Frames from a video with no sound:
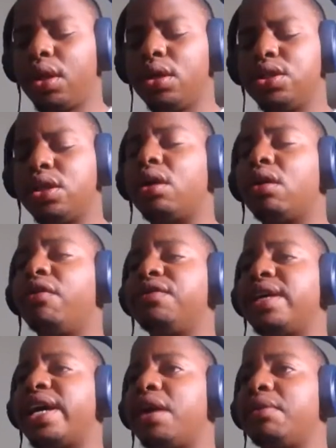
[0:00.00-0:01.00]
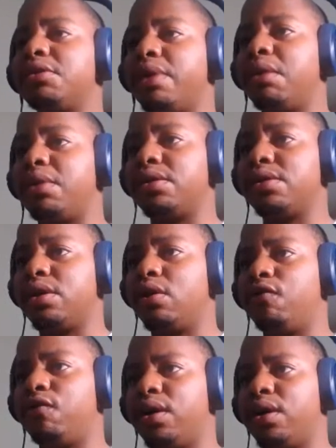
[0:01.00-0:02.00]
chunk of times by
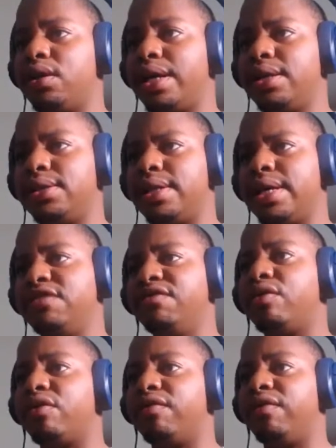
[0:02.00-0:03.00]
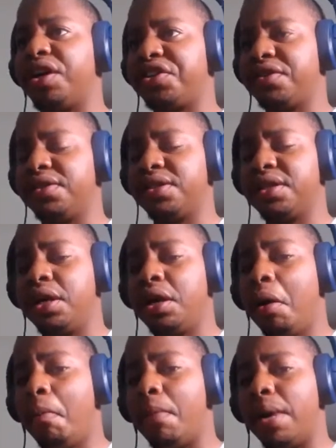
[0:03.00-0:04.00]
myself, and that is nice for reflections,
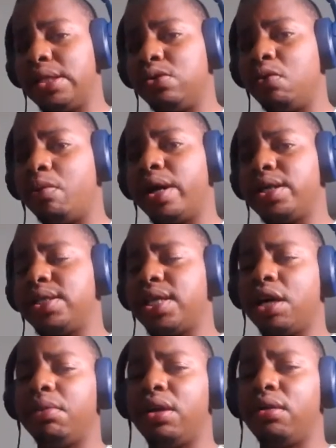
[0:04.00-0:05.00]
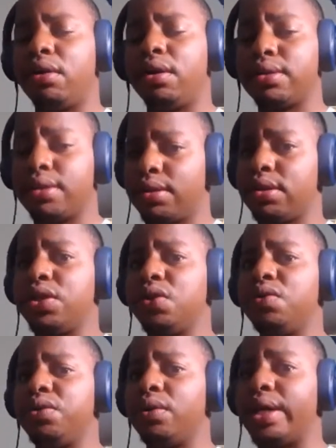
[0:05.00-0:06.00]
but too much time alone can
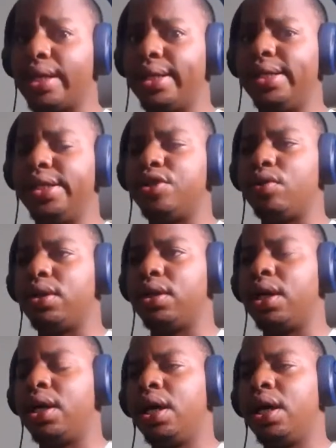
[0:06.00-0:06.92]
kill you, like literally.